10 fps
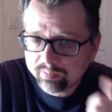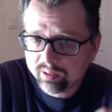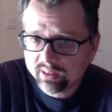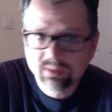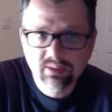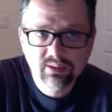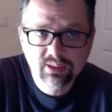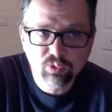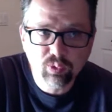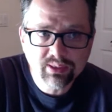president that
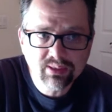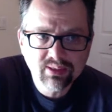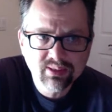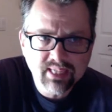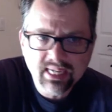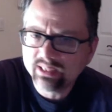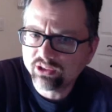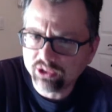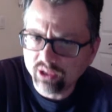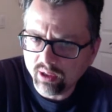says, what does
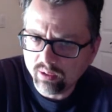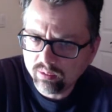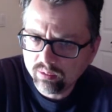science know